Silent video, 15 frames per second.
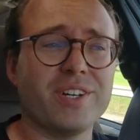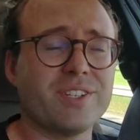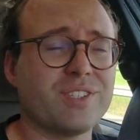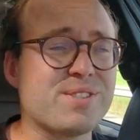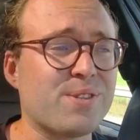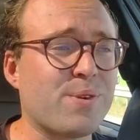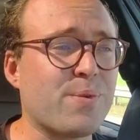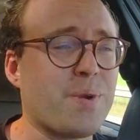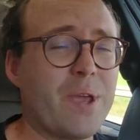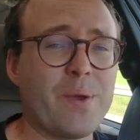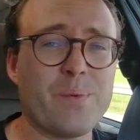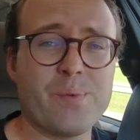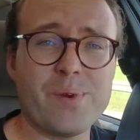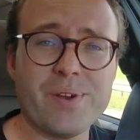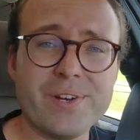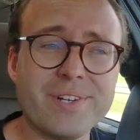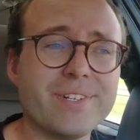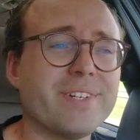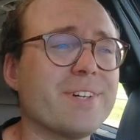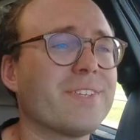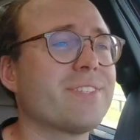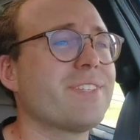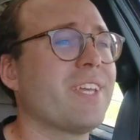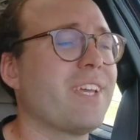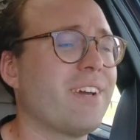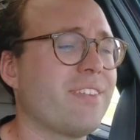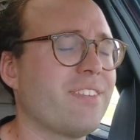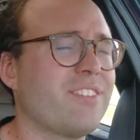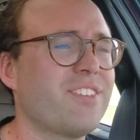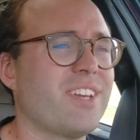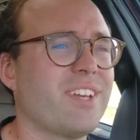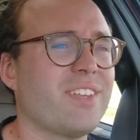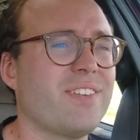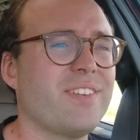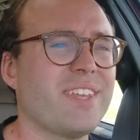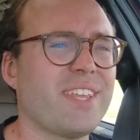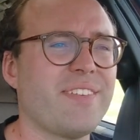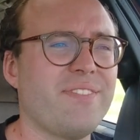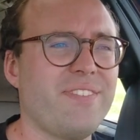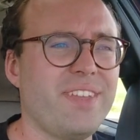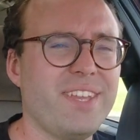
So it will stay on the channel, and I